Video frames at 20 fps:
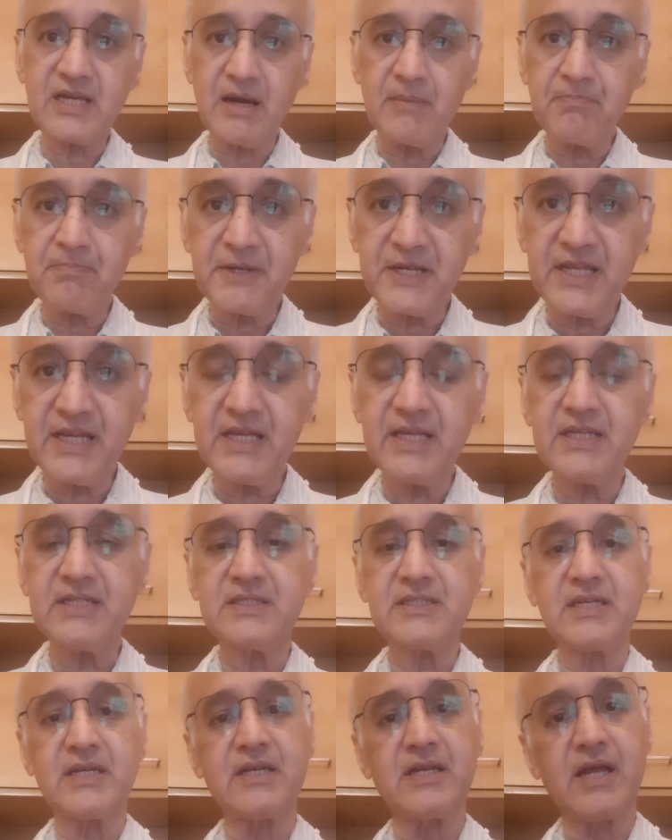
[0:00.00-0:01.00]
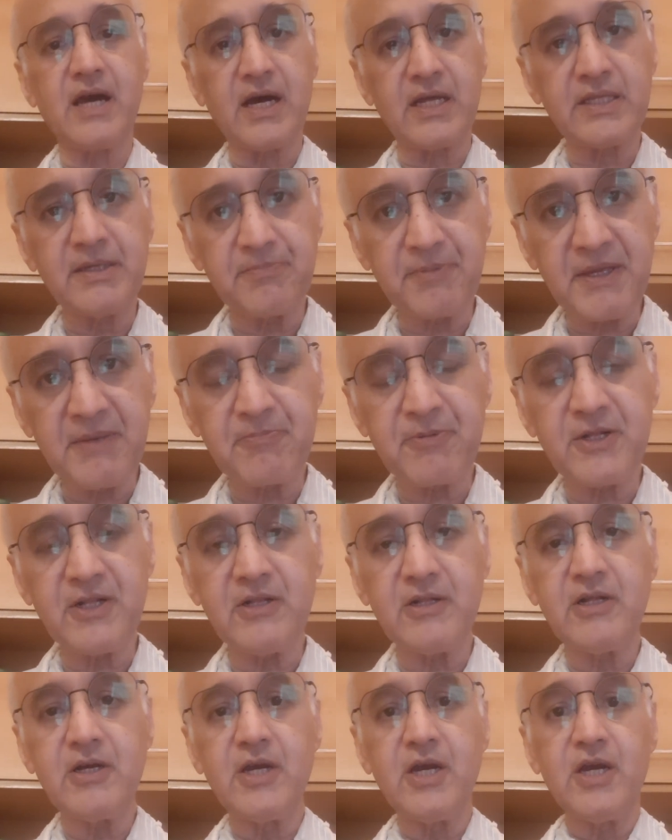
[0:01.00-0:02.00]
companies, and other
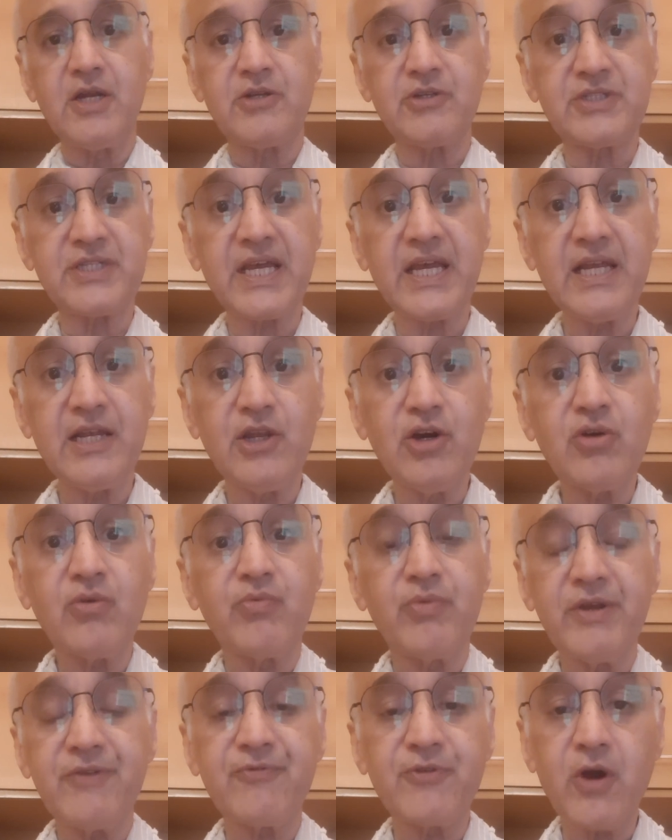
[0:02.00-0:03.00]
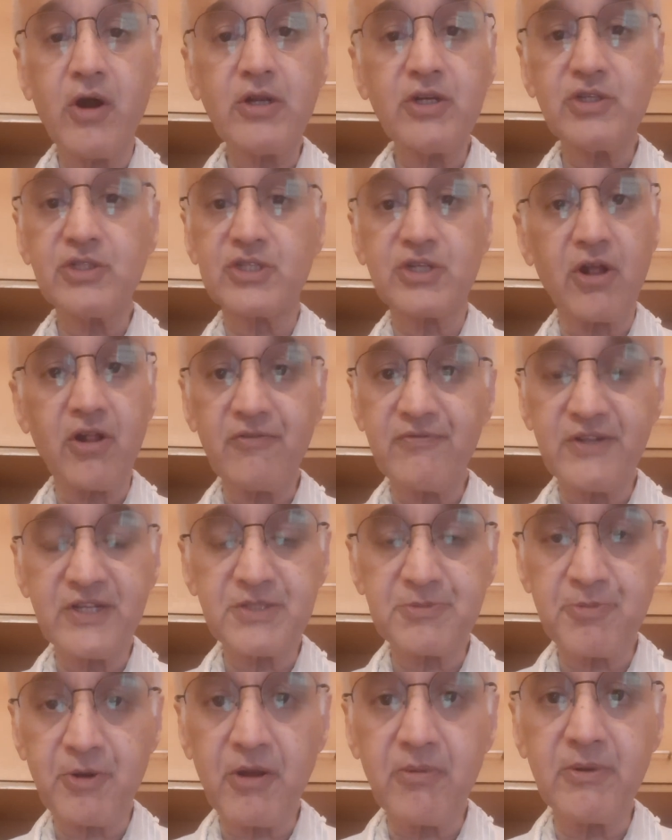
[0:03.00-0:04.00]
people to say, look, we've got to solve
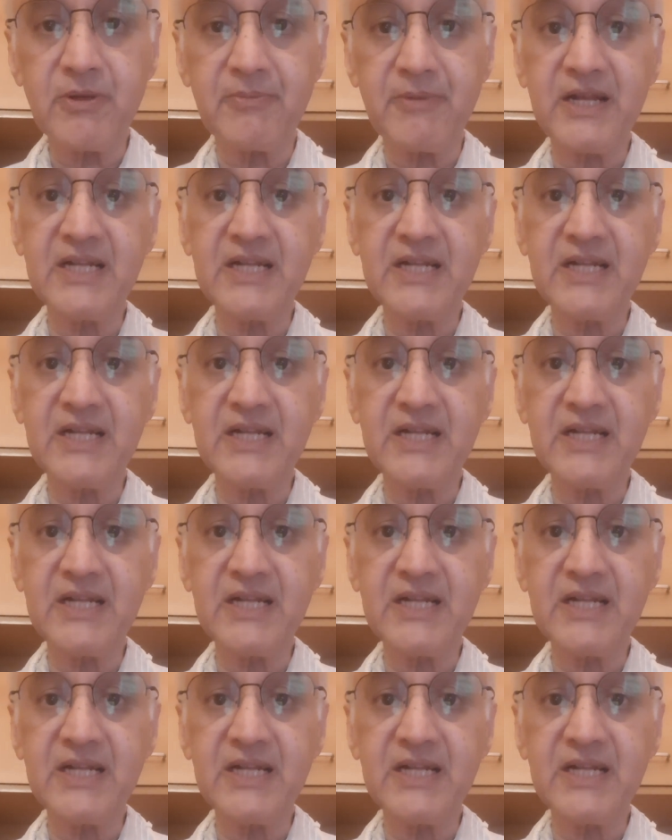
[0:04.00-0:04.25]
this problem.